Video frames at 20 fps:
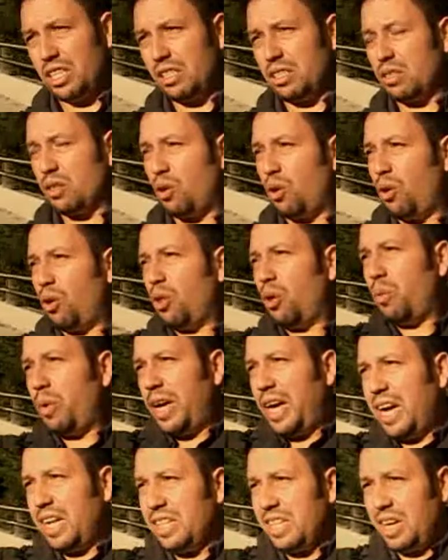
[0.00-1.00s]
then go all the
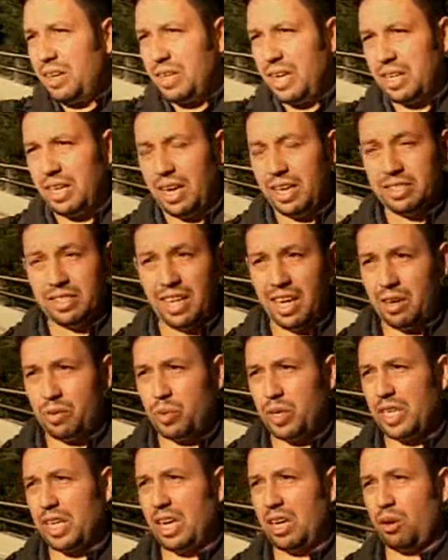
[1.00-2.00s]
way out down. I, I thought
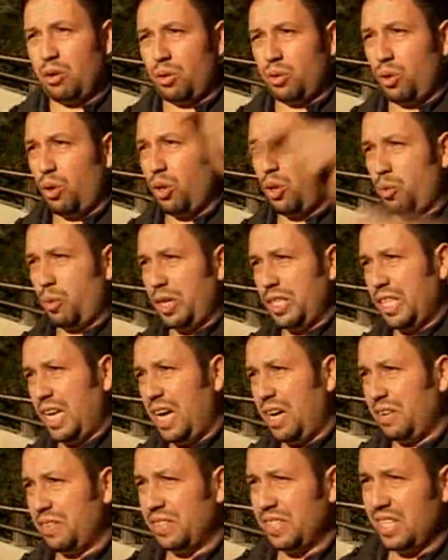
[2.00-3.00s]
we were gonna go all the way
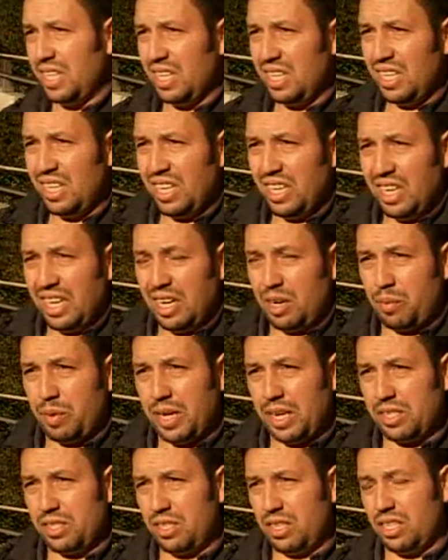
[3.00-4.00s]
down. And
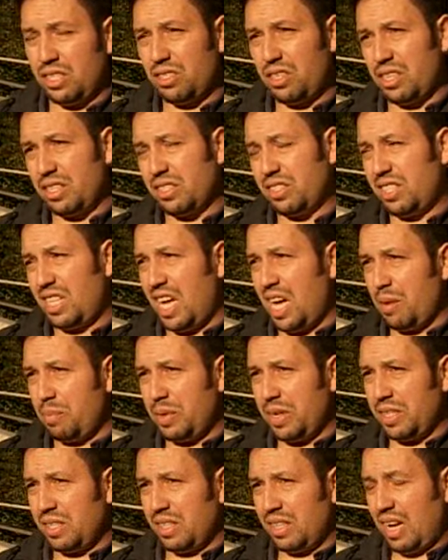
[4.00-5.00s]
when I see the truck
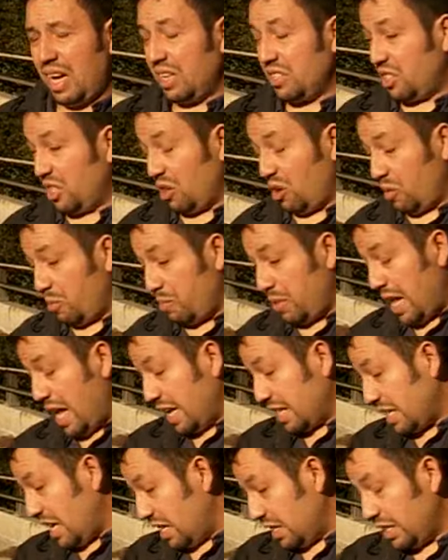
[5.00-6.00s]
stop and I see all
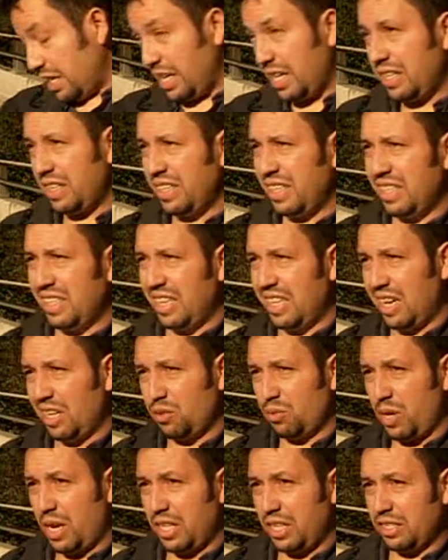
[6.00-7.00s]
black down there, and I
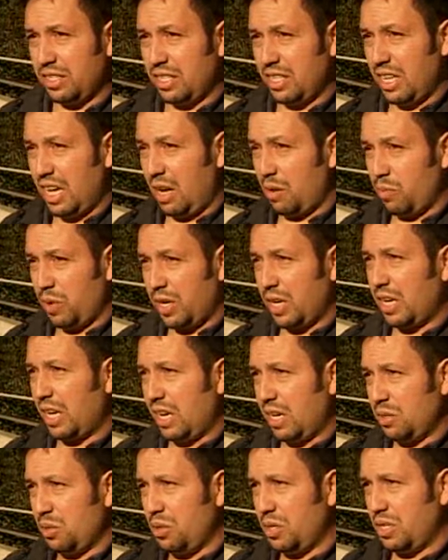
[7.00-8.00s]
try to see how, what I'm
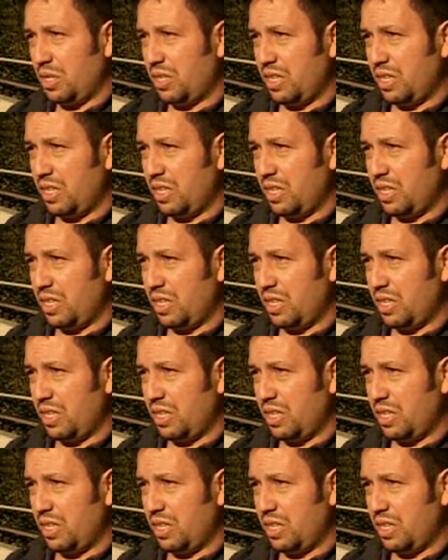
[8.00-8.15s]
gonna do,